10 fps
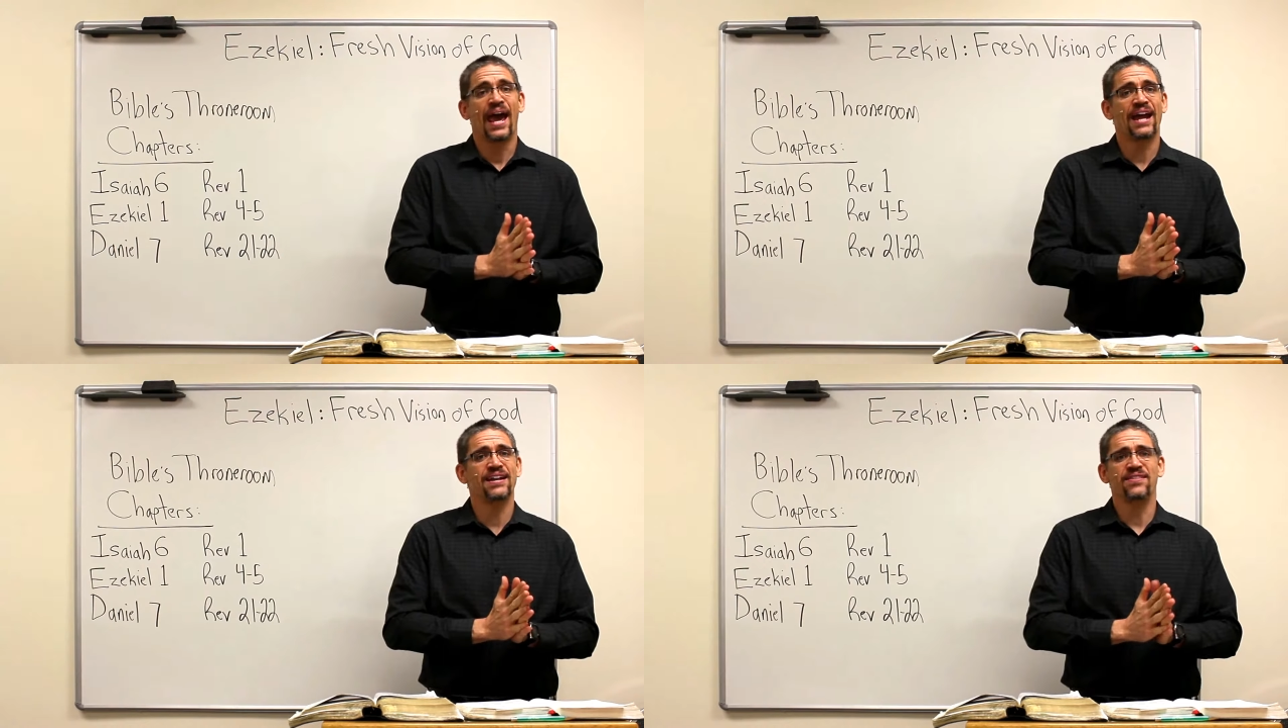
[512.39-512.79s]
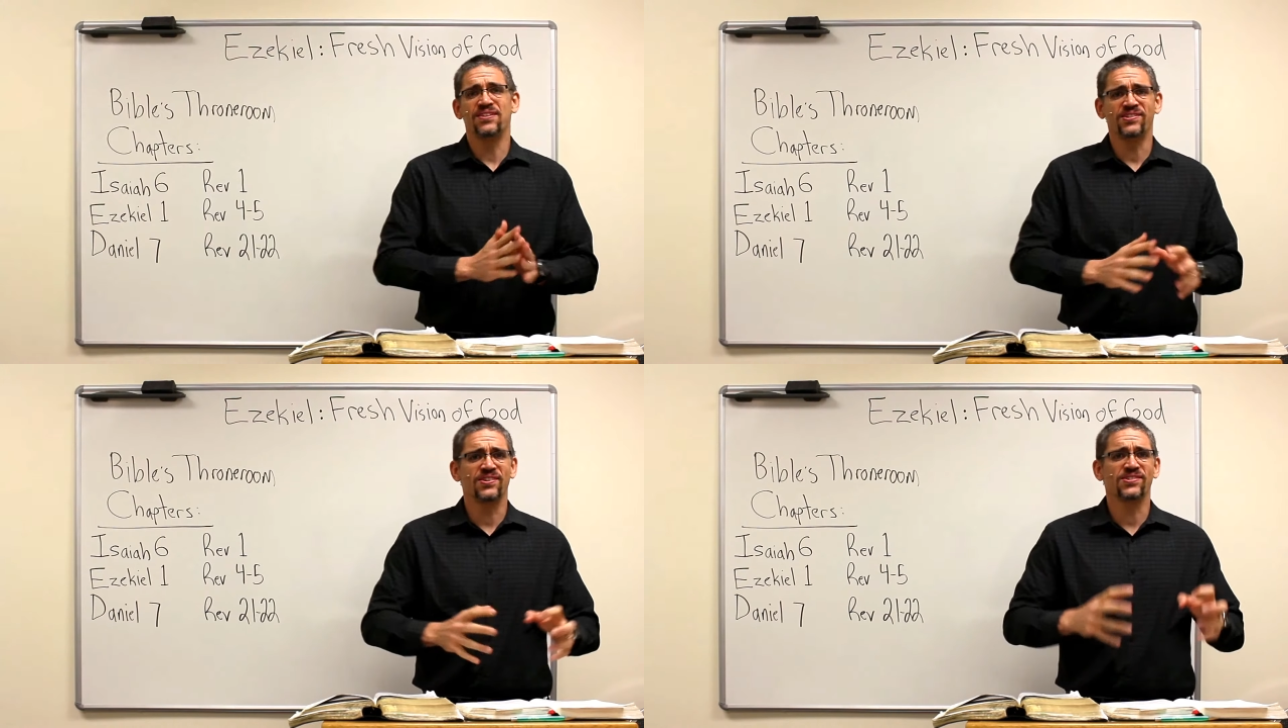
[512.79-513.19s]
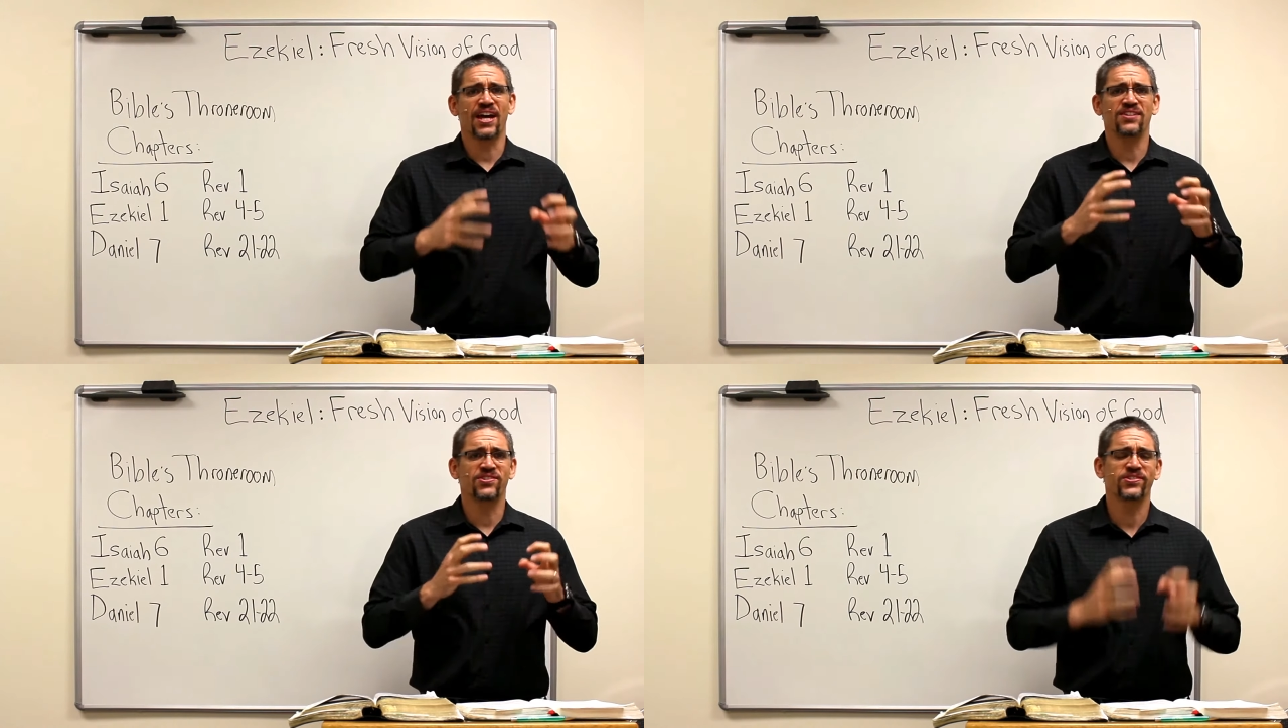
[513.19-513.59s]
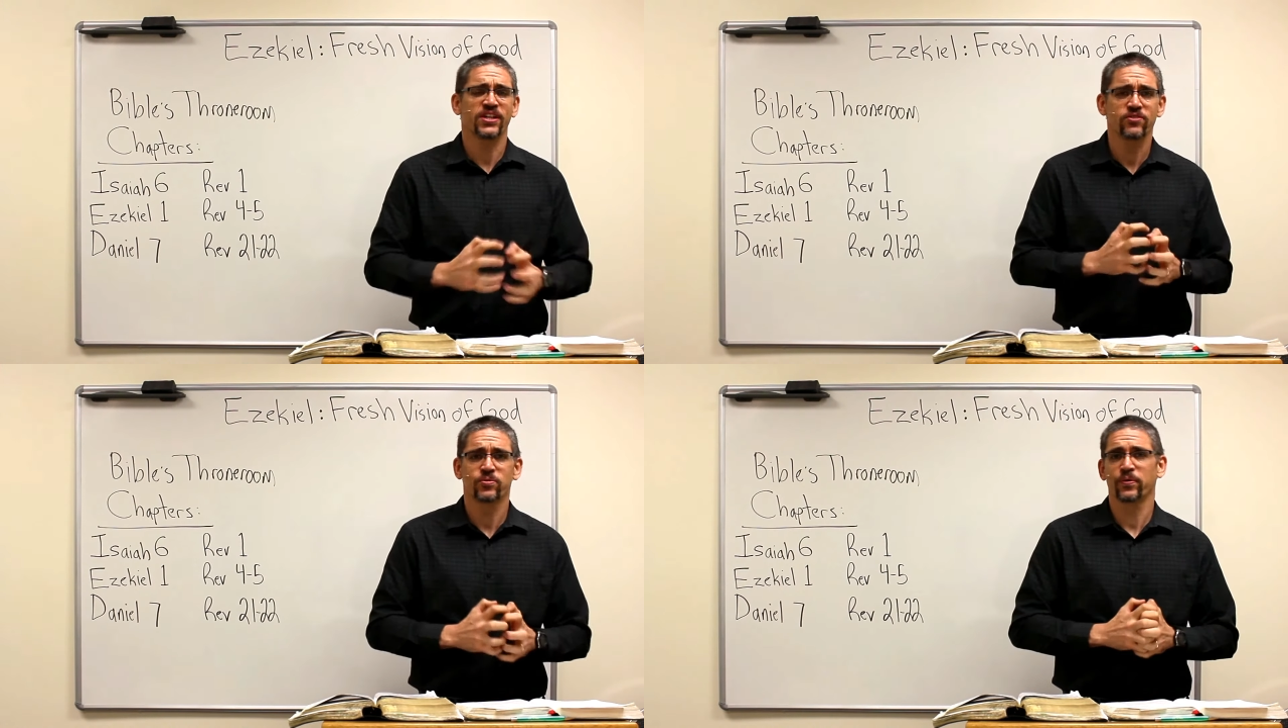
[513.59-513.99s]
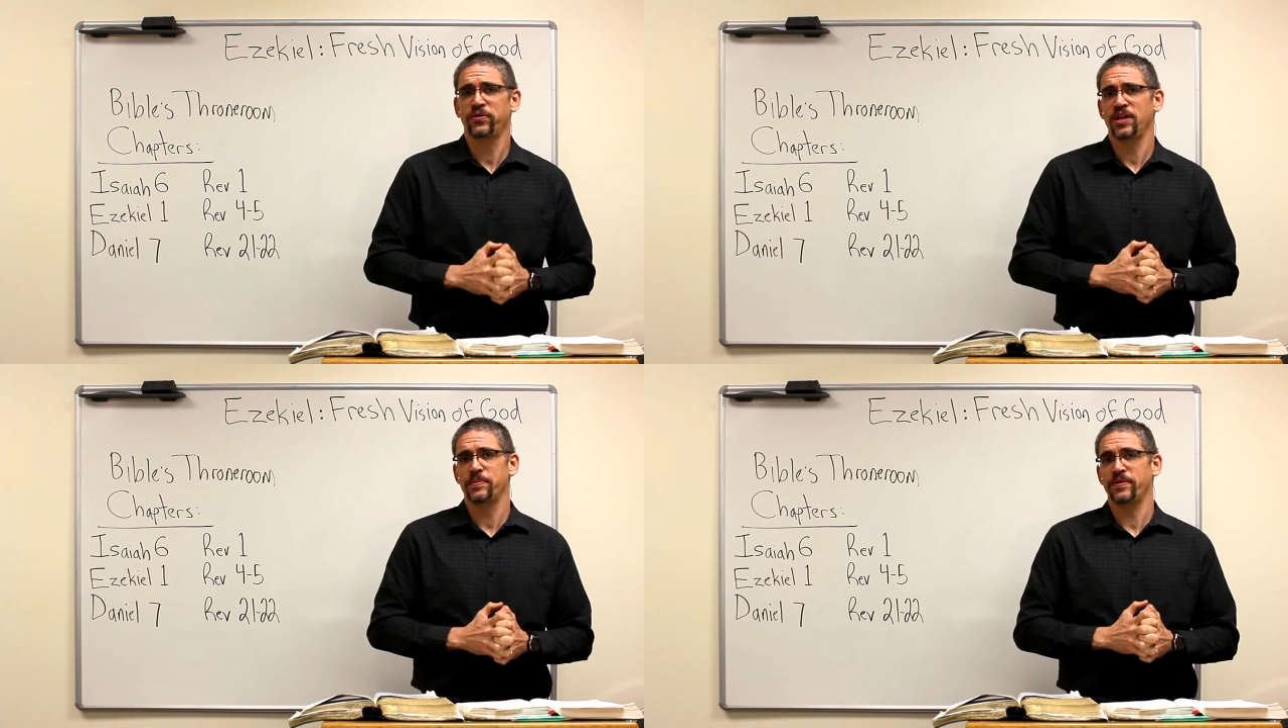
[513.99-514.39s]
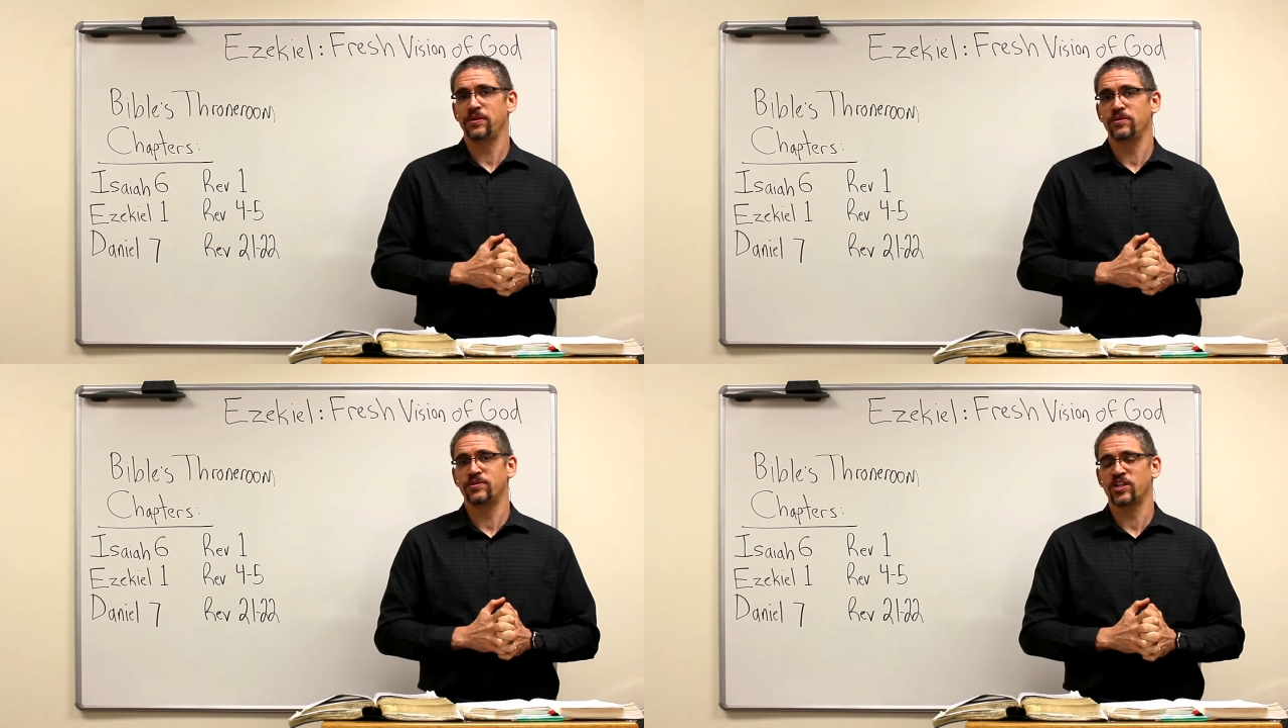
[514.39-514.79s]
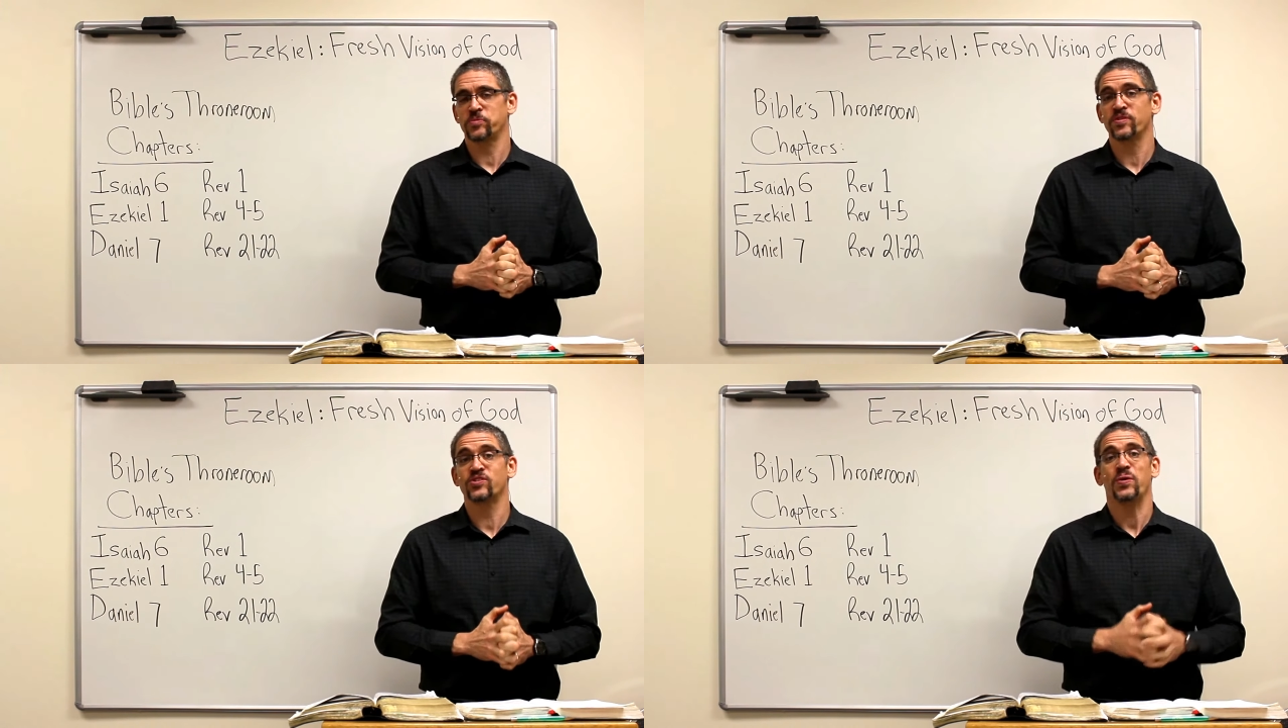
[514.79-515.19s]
And this is a central theme of the New Testament.